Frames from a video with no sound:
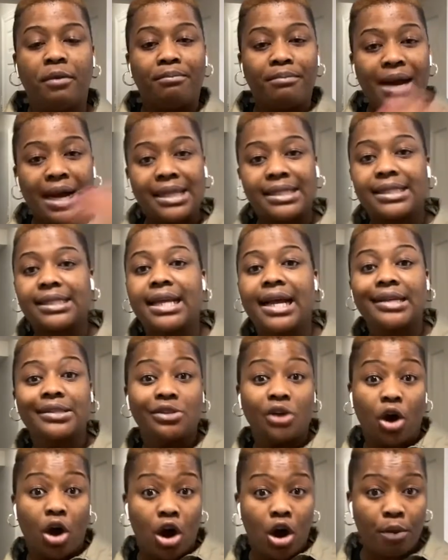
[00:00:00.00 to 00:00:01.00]
for
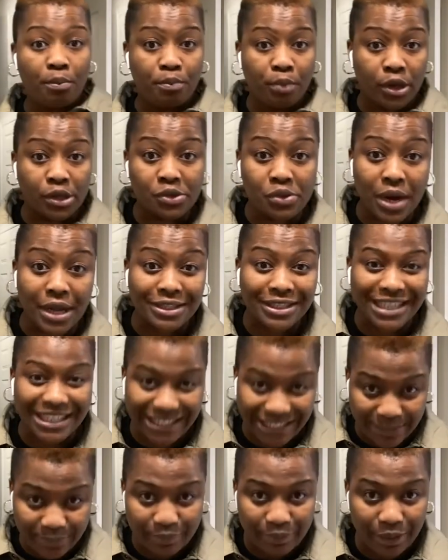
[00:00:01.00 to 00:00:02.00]
master's or
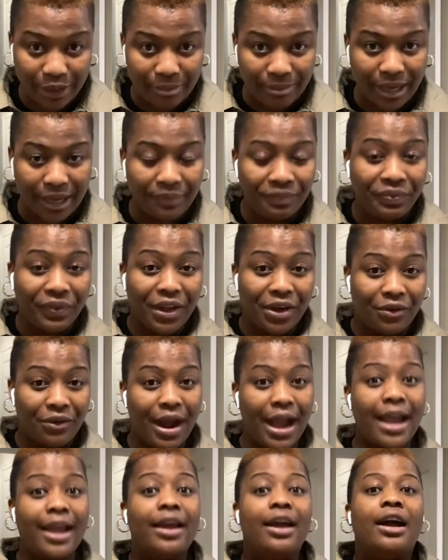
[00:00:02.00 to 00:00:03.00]
postgraduate diploma,
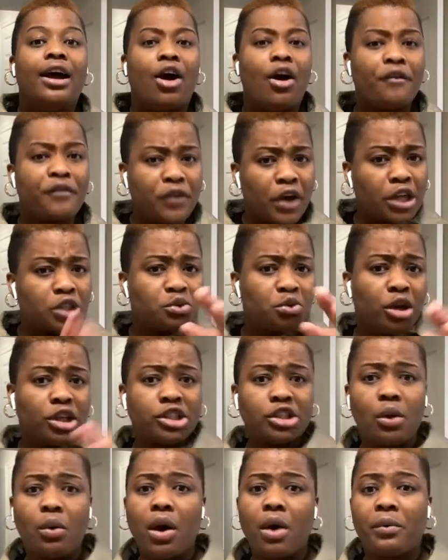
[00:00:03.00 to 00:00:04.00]
right? Of course, we
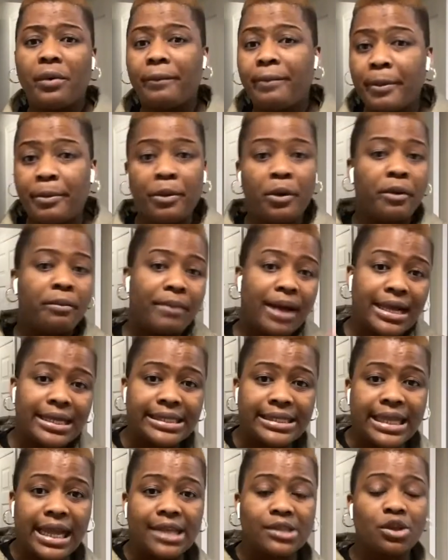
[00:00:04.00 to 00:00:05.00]
also work with people with
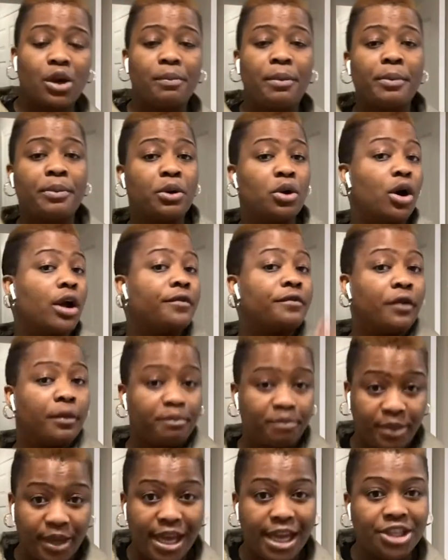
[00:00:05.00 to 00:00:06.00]
master's or people going for
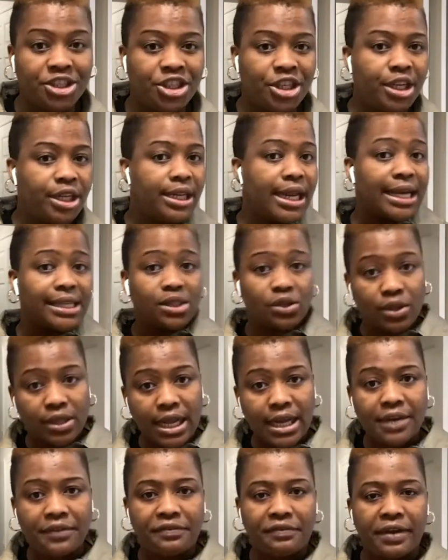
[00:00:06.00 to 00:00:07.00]
PhD. That's
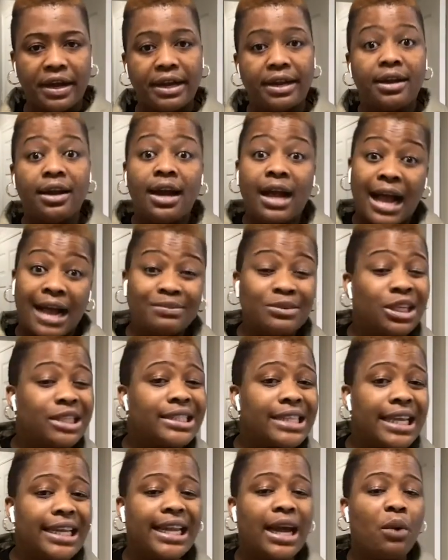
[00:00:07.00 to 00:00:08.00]
totally fine. I'm
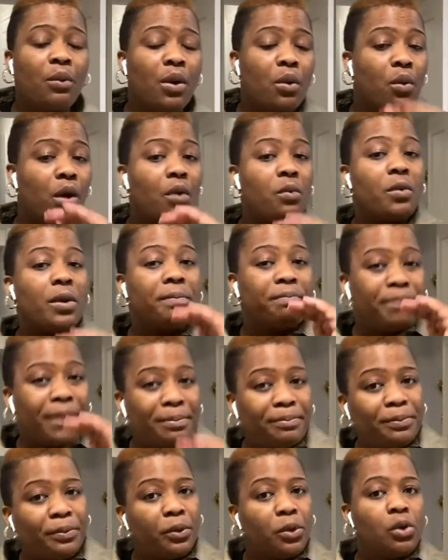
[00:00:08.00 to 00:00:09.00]
just saying that we work with
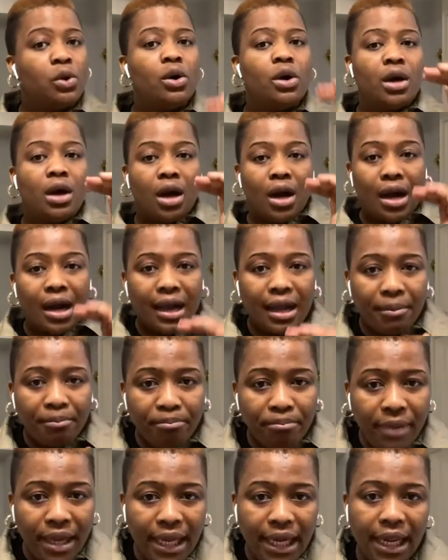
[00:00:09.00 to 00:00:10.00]
people
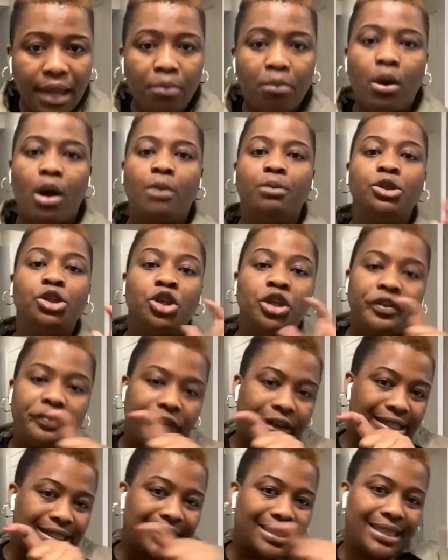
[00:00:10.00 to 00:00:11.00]
minimum
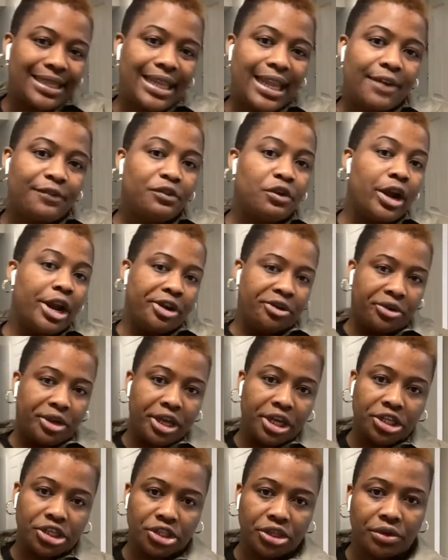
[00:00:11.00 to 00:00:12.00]
university level
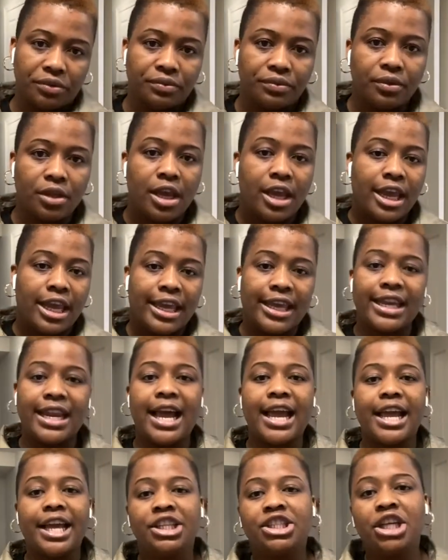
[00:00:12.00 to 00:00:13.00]
education, either
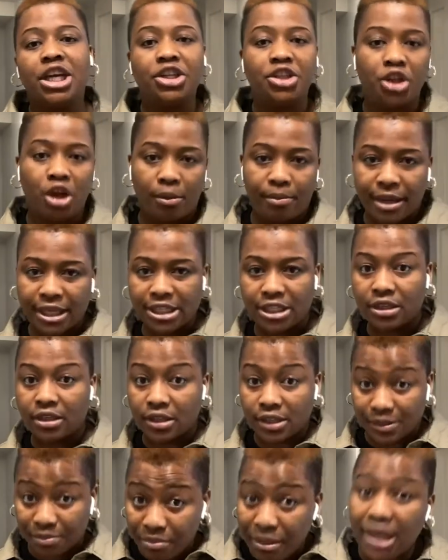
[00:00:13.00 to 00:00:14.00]
HND or
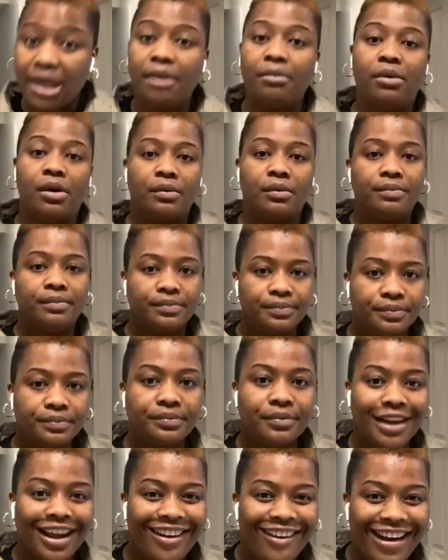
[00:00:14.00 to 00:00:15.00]
bachelor's, minimum.
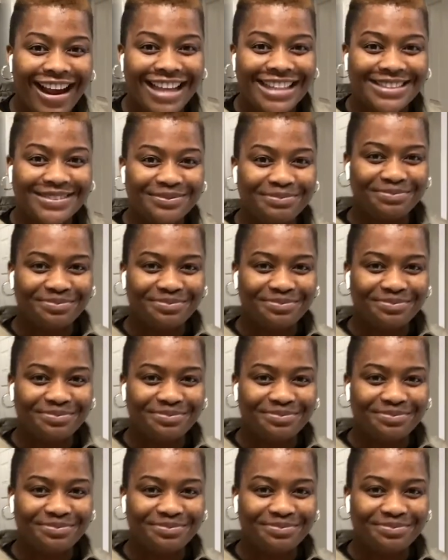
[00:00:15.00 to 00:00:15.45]
All right.